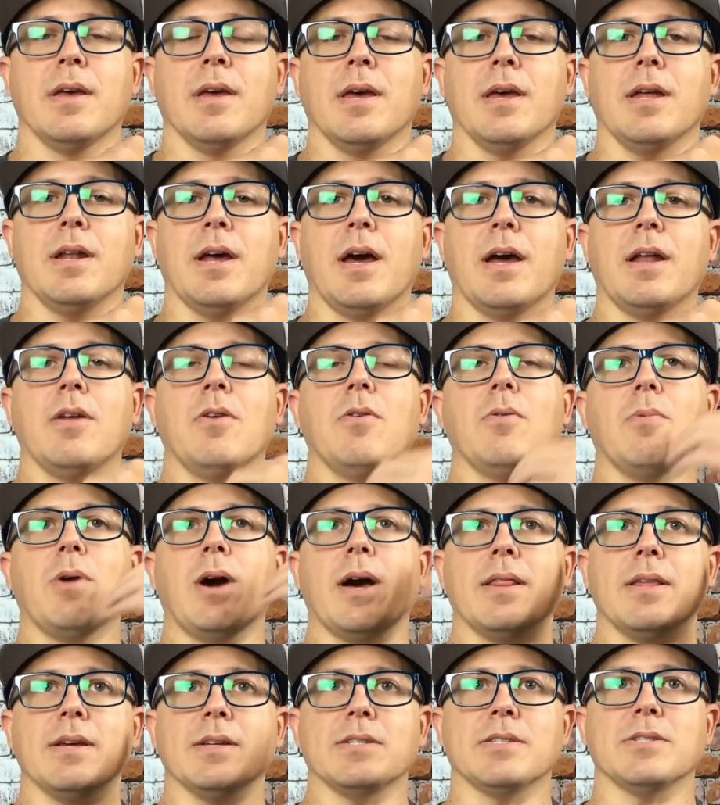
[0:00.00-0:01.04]
And I know
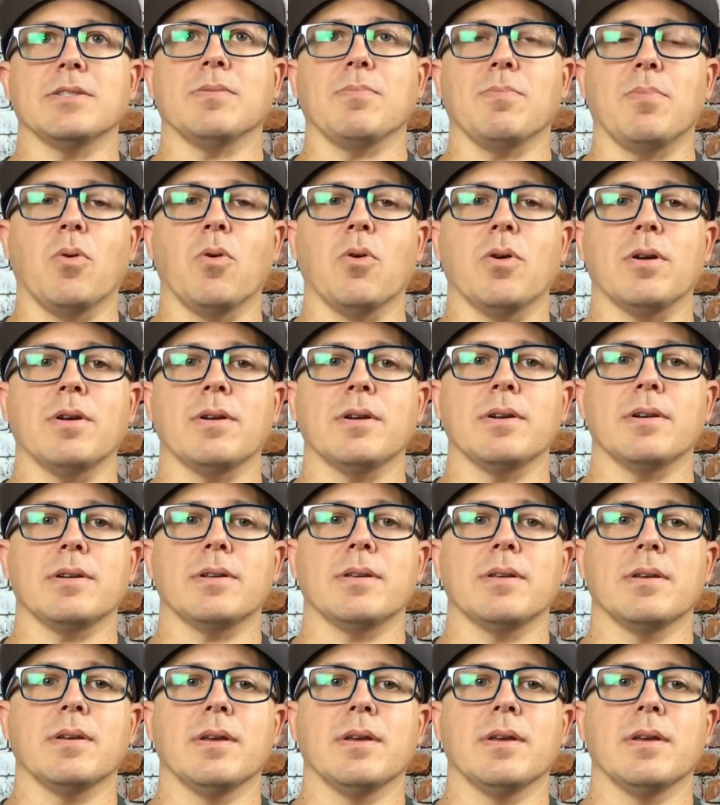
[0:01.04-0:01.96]
why this is important,